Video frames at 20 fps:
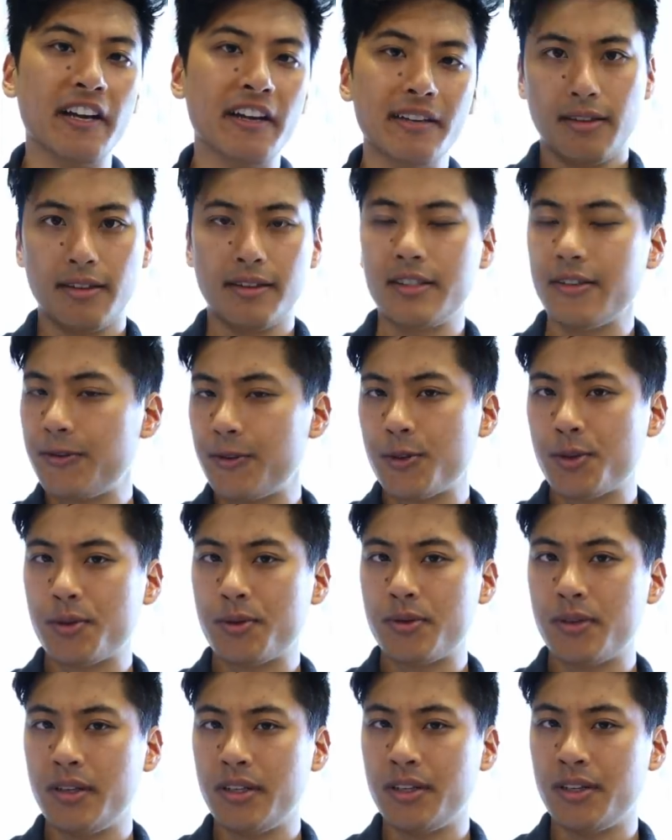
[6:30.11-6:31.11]
The difference
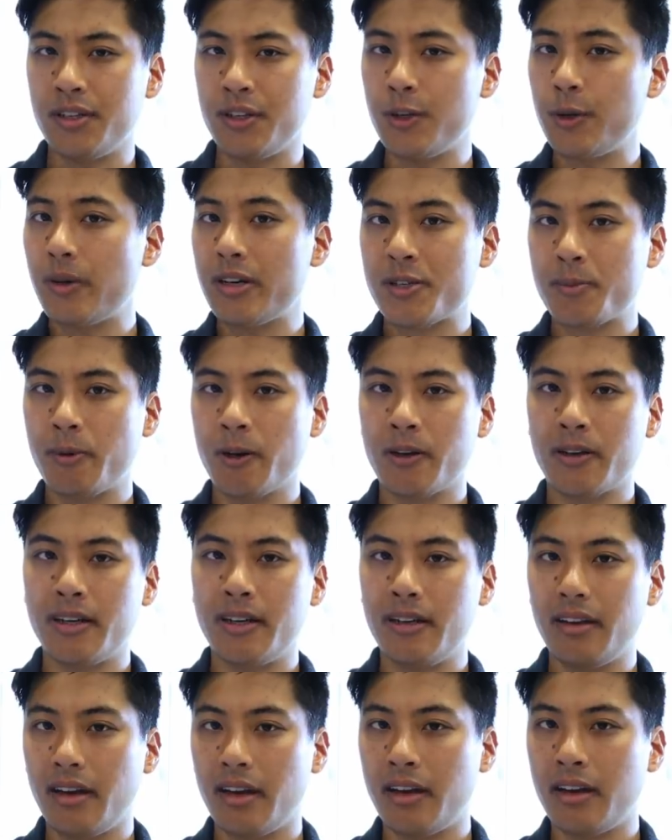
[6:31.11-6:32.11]
between the U S
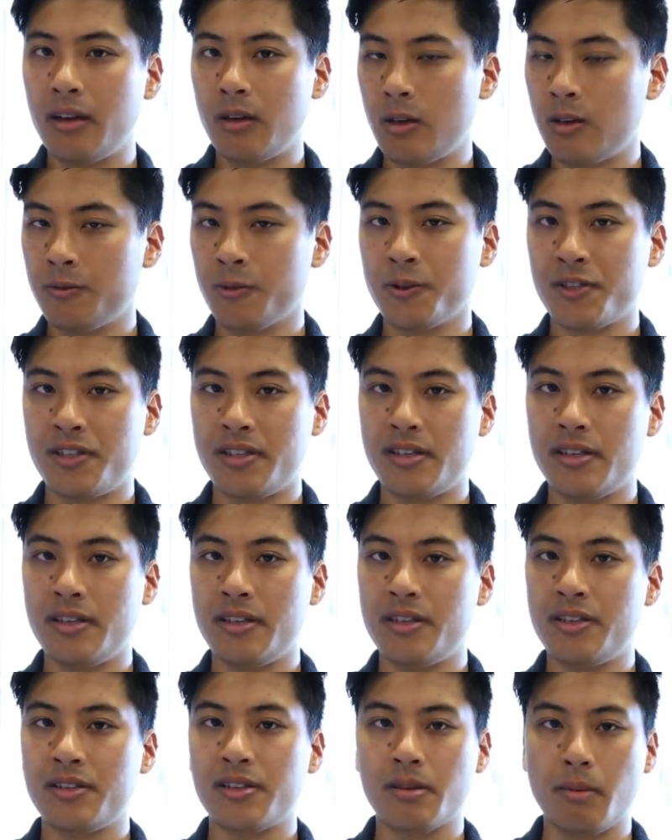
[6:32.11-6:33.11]
market and
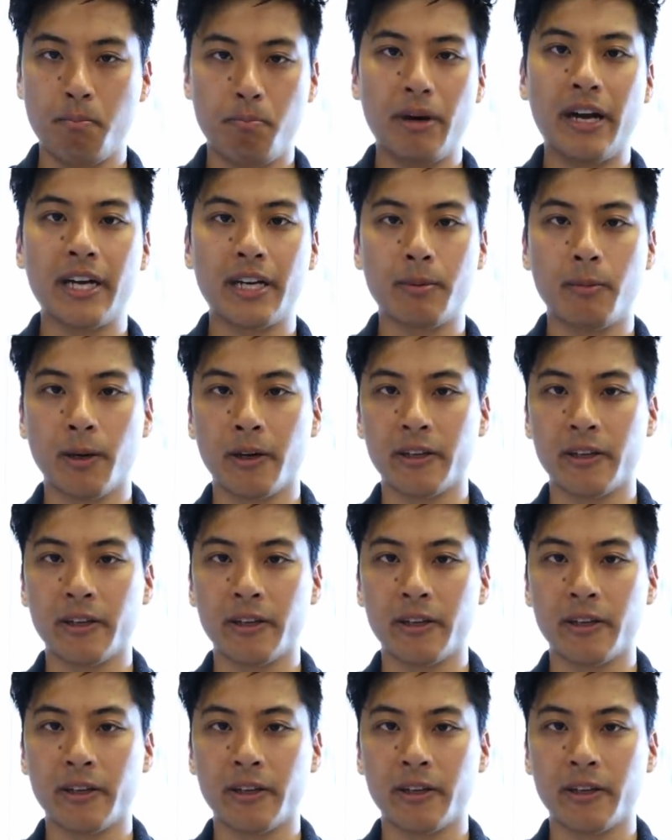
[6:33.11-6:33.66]
overseas bike